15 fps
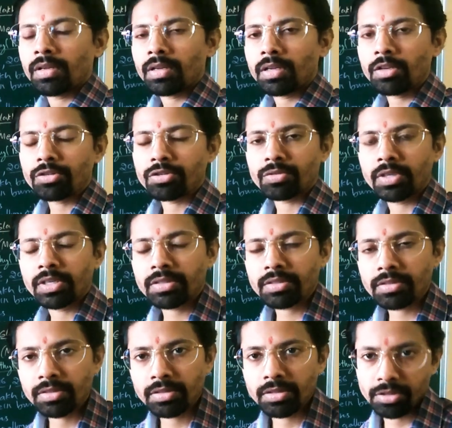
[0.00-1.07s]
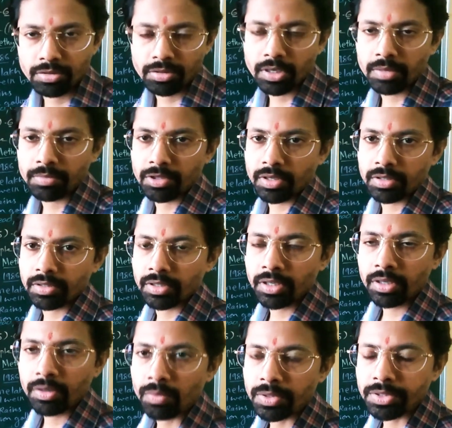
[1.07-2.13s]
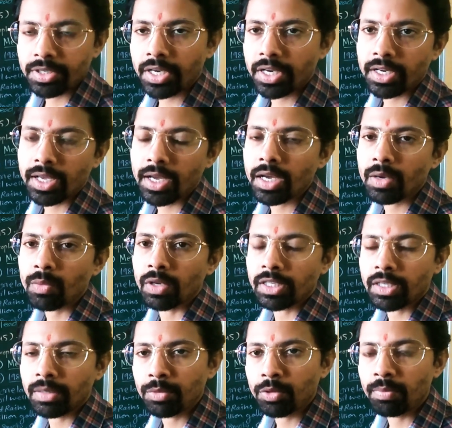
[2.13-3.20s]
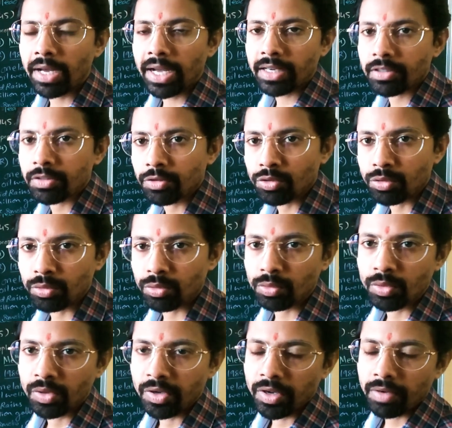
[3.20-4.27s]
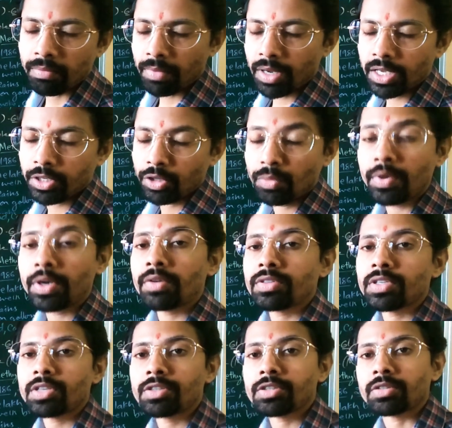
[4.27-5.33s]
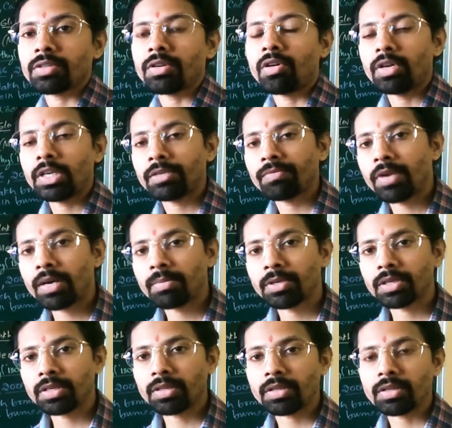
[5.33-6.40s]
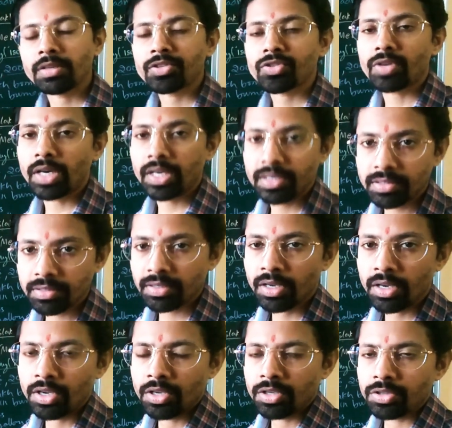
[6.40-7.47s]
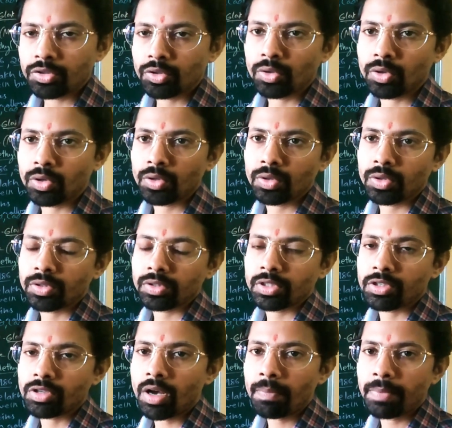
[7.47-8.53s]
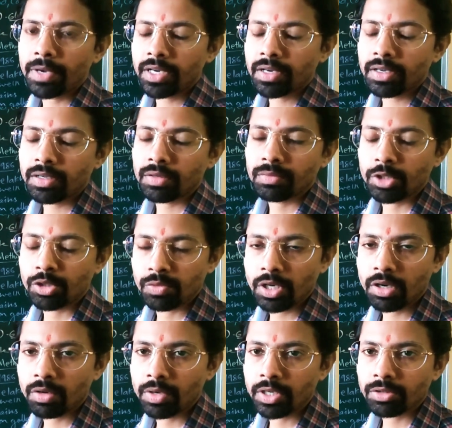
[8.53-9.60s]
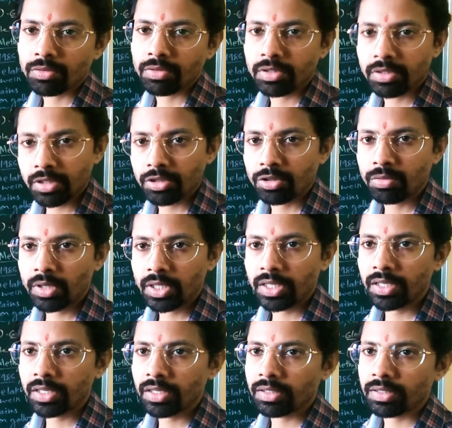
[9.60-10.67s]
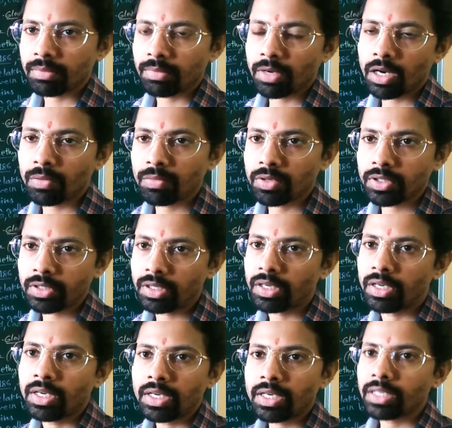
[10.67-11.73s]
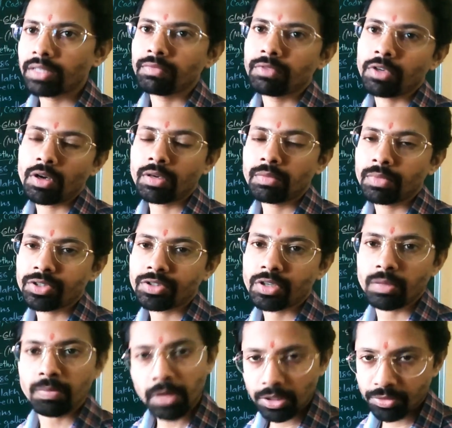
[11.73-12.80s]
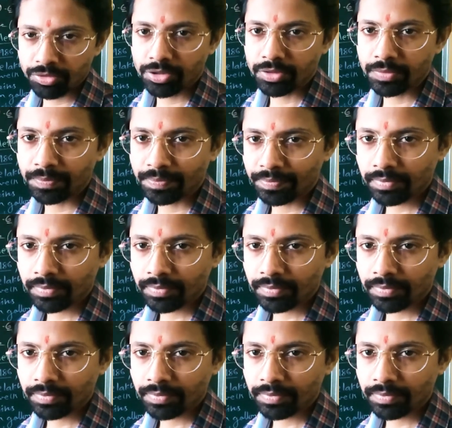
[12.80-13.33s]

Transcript: Hello students, this is SriRam Shastri. Once again, I welcome you back to my new video session on environmental studies. So the topic which we are going to discuss today is about environmental pollution.